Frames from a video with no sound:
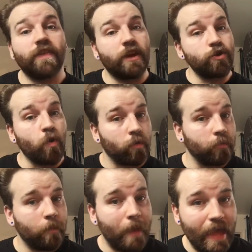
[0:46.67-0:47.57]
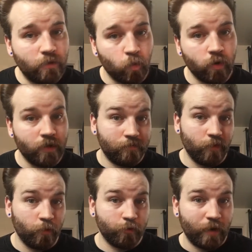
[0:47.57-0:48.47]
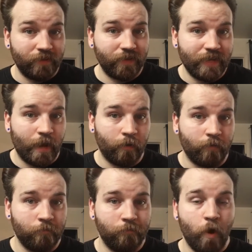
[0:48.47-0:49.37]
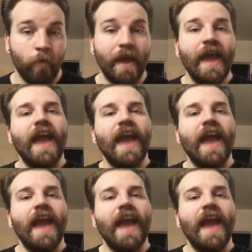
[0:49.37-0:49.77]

that a normal pen would if you were tracing it out on foam,